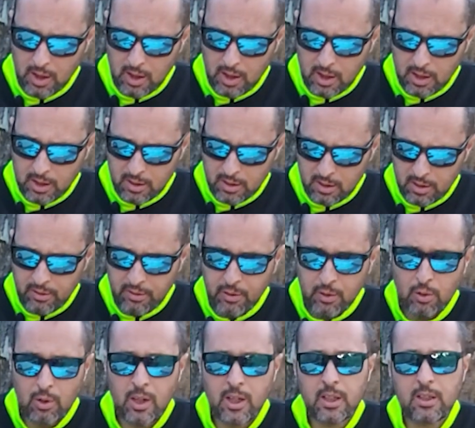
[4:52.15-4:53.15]
And if
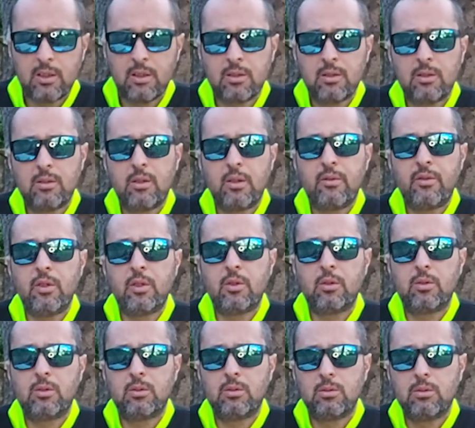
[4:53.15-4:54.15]
you like the
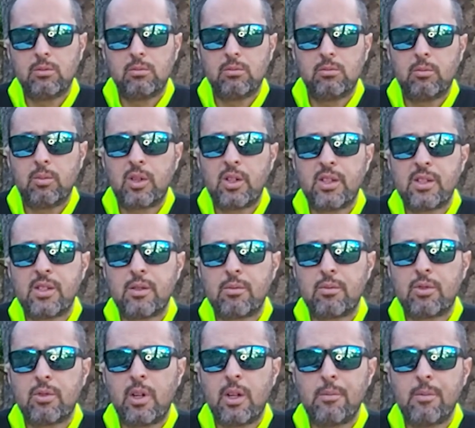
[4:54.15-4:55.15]
review, please
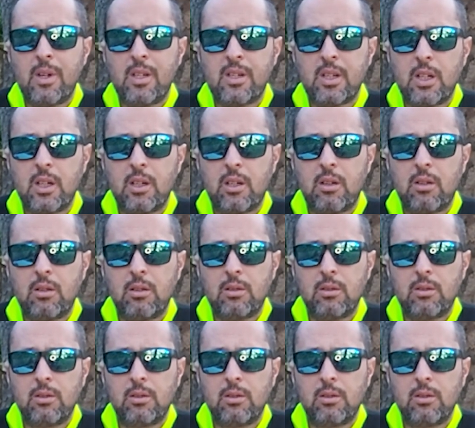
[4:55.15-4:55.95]
subscribe my channel.